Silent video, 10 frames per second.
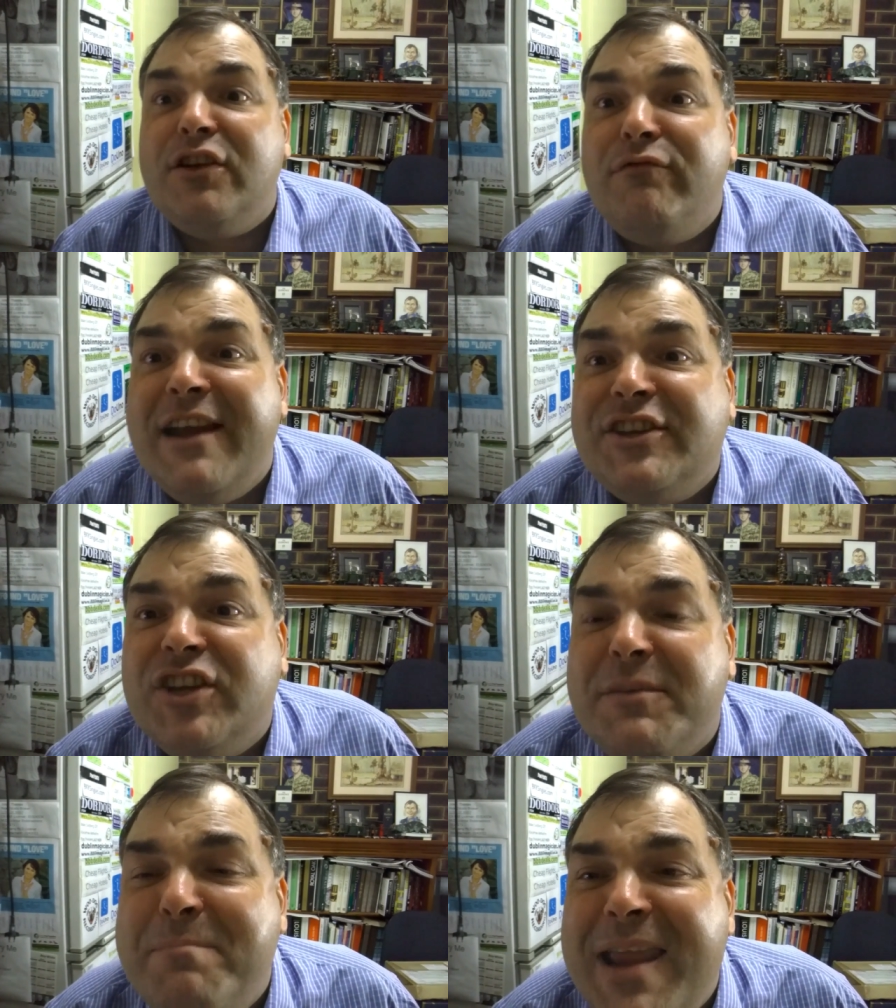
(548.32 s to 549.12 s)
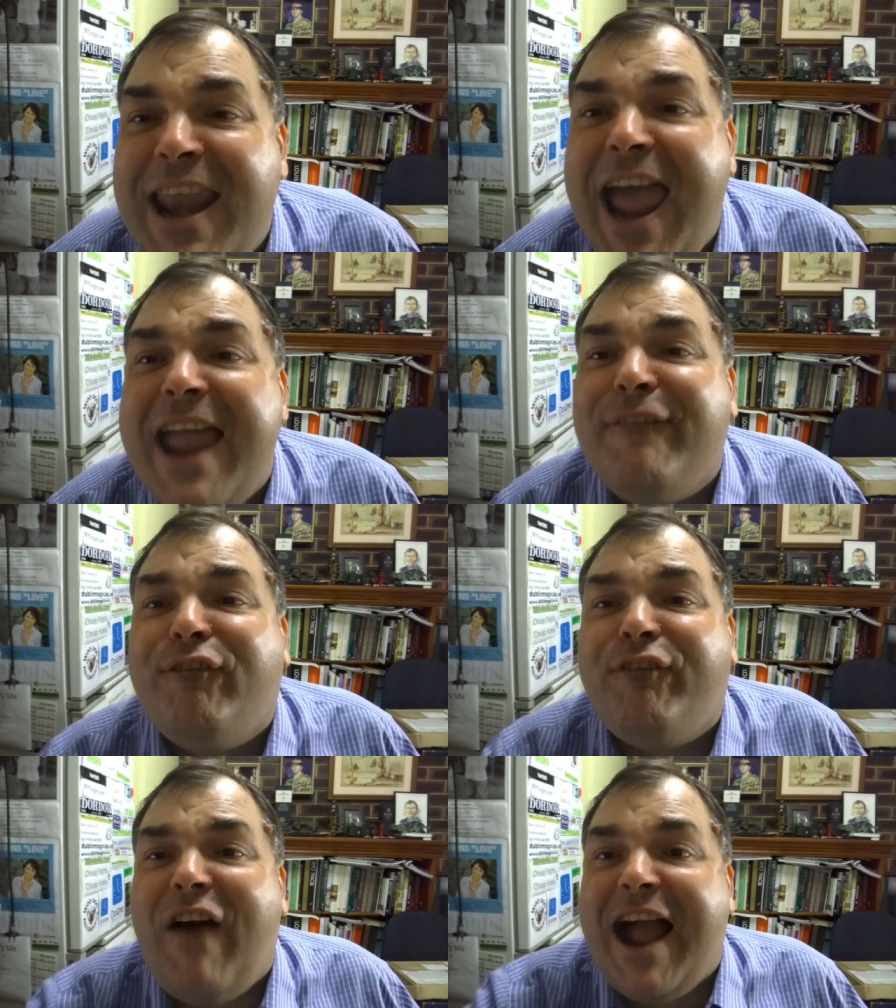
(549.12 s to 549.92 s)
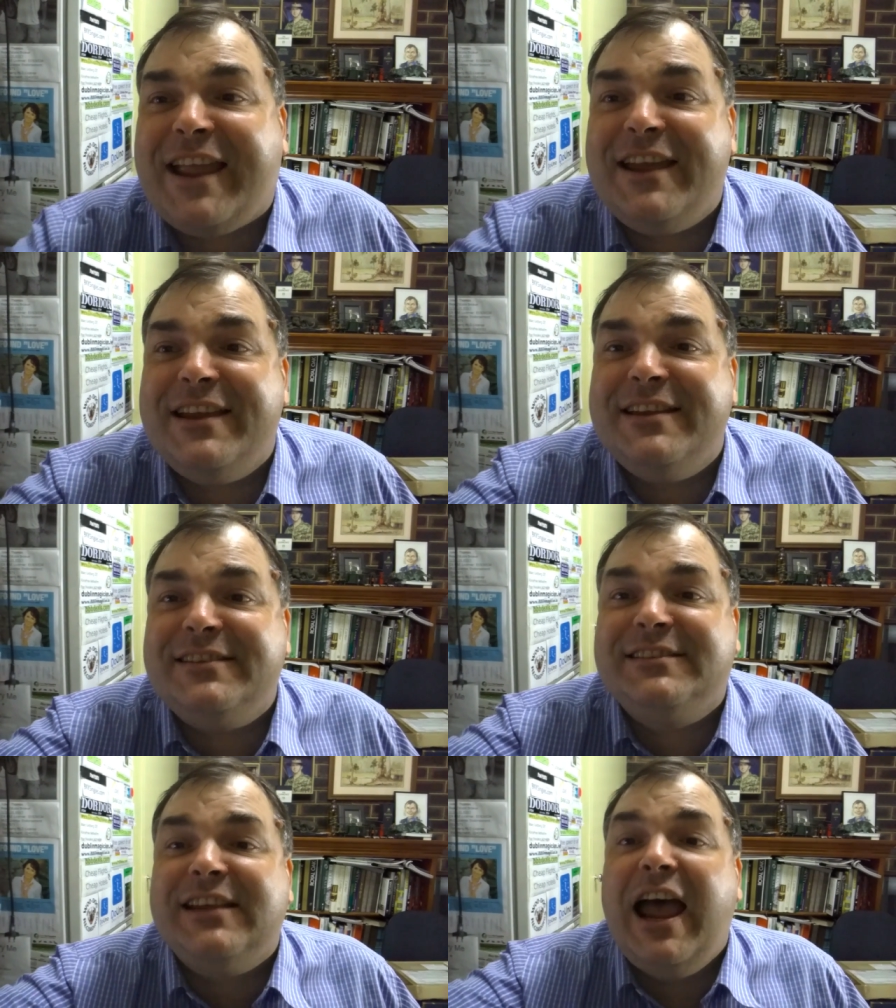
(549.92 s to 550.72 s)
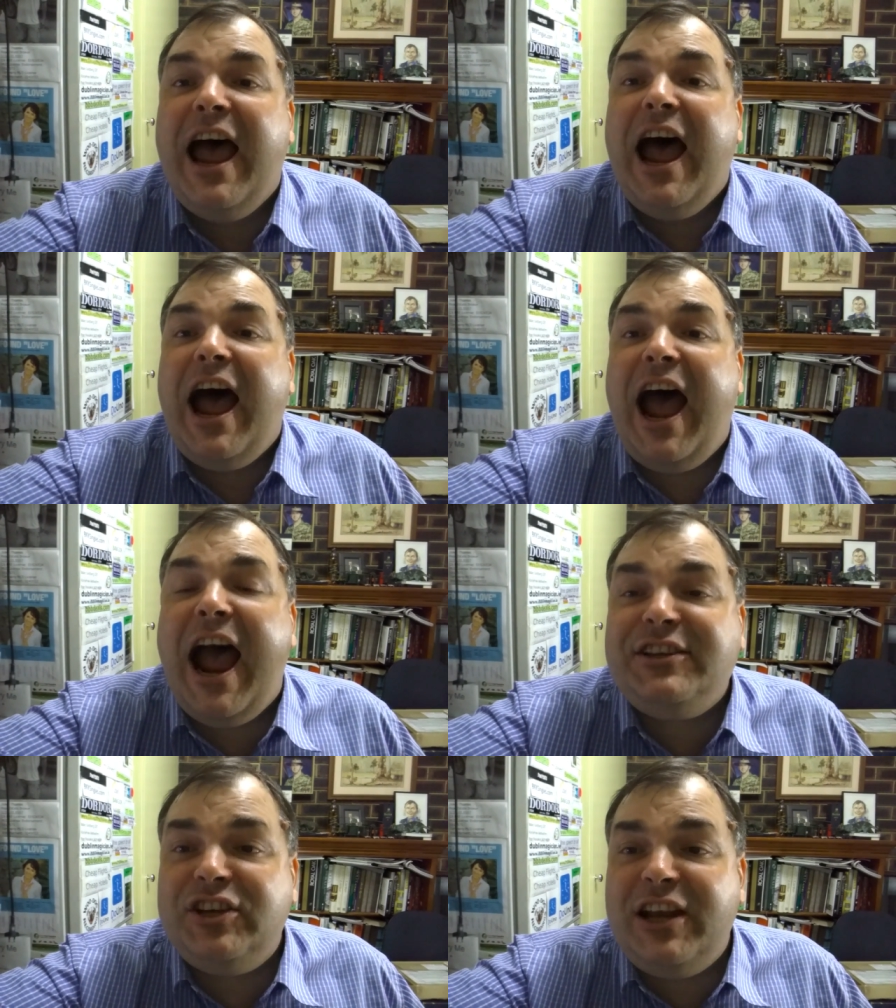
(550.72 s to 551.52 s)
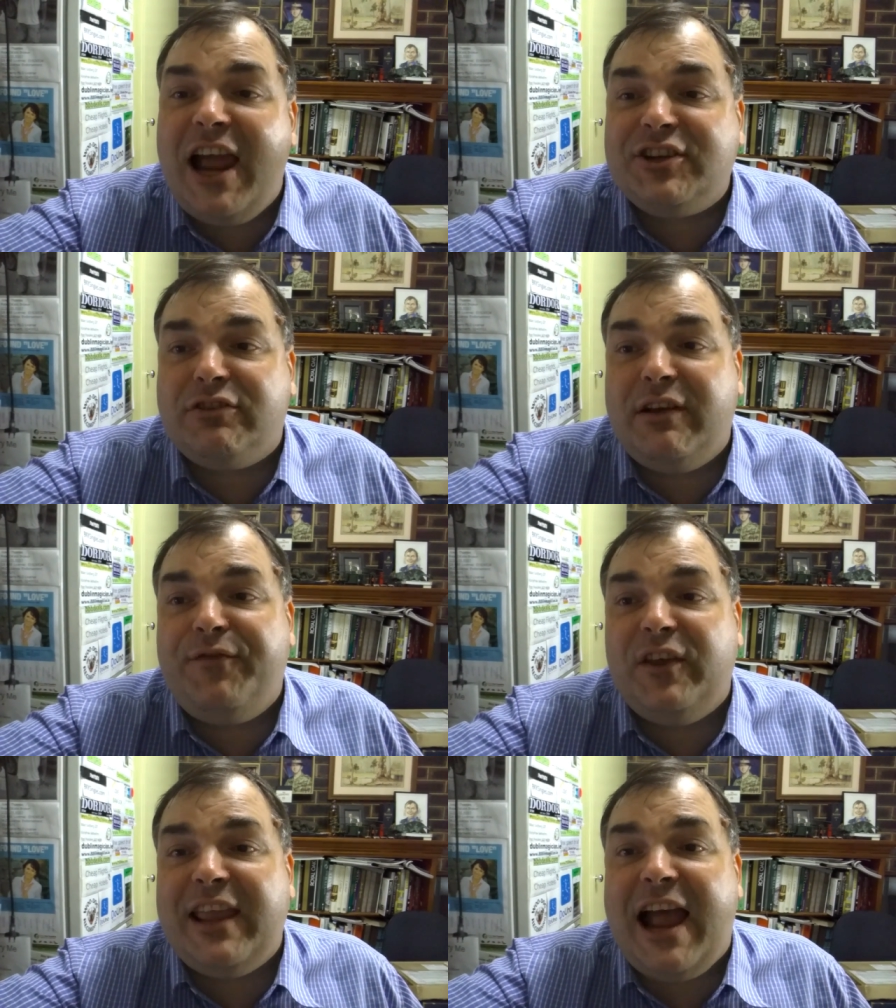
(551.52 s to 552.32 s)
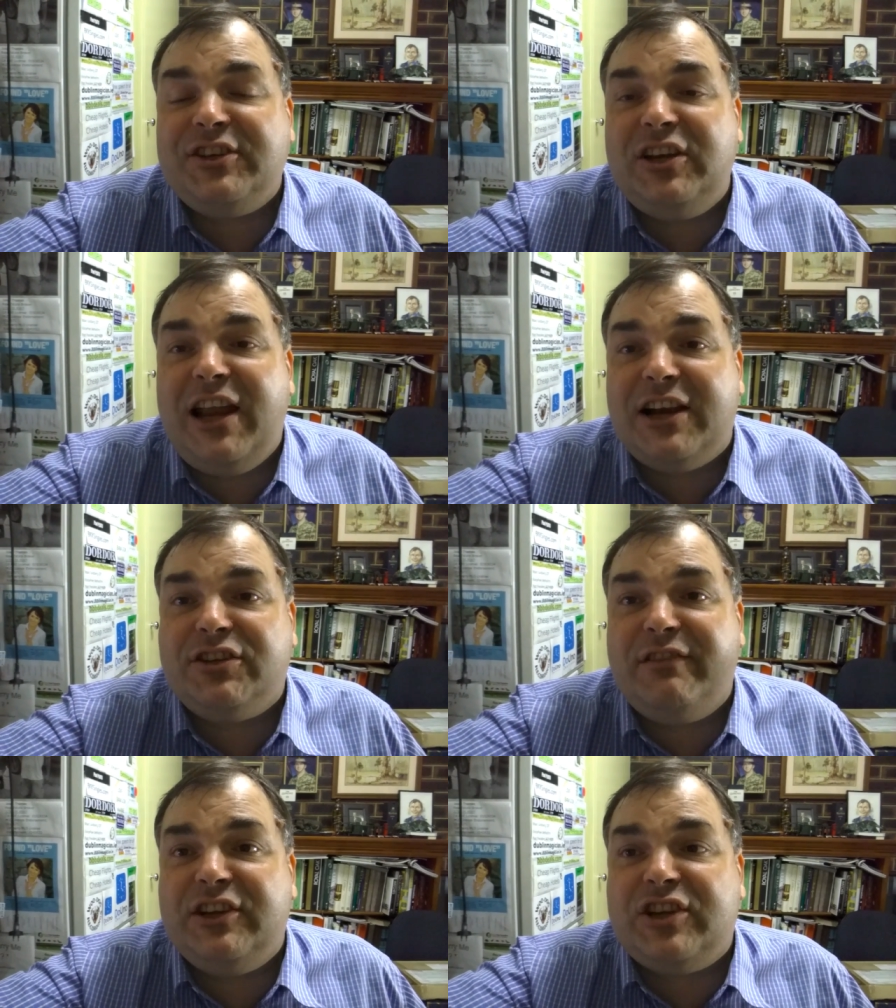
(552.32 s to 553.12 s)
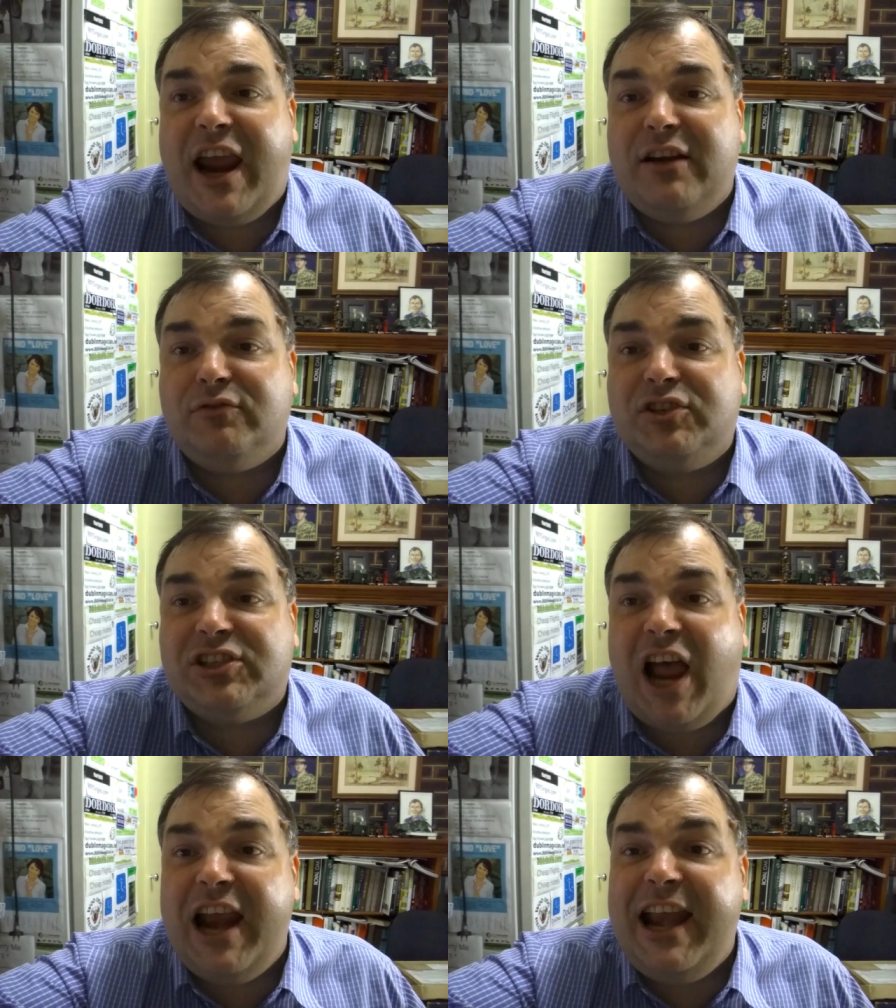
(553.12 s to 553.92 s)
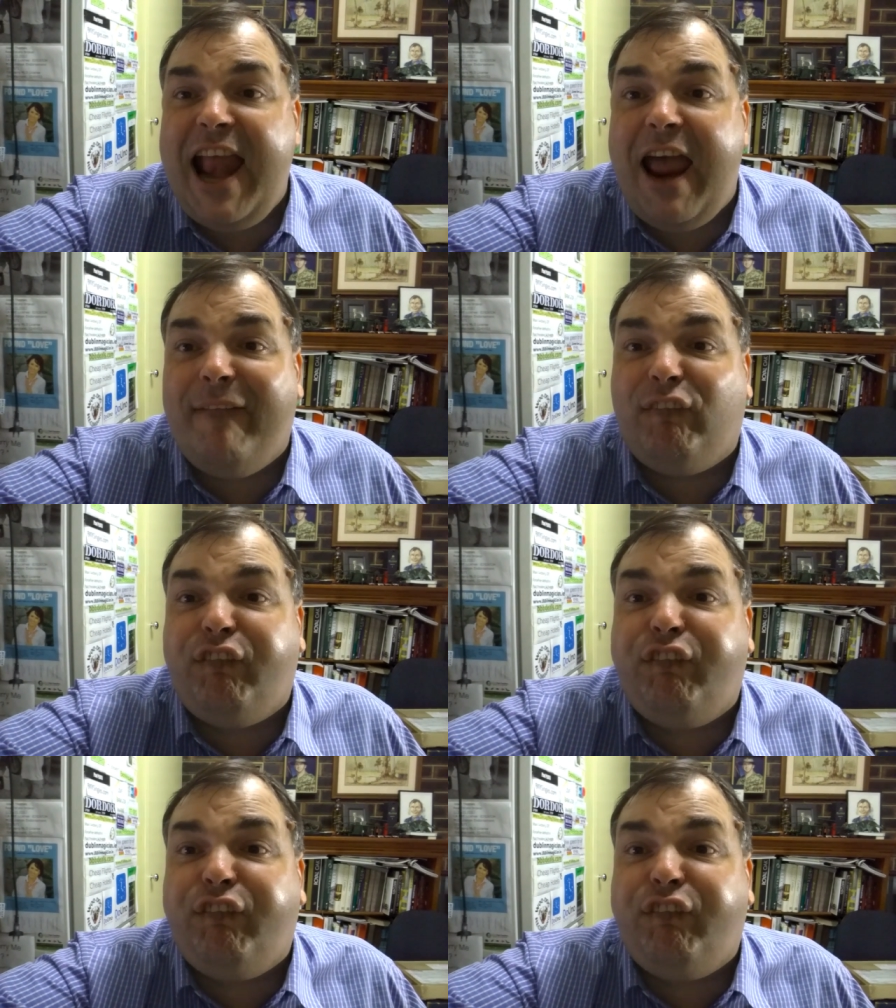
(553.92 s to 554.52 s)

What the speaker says: Richard Mille, fuckers. Archie Luxury for the Archie Luxury Channel signing out,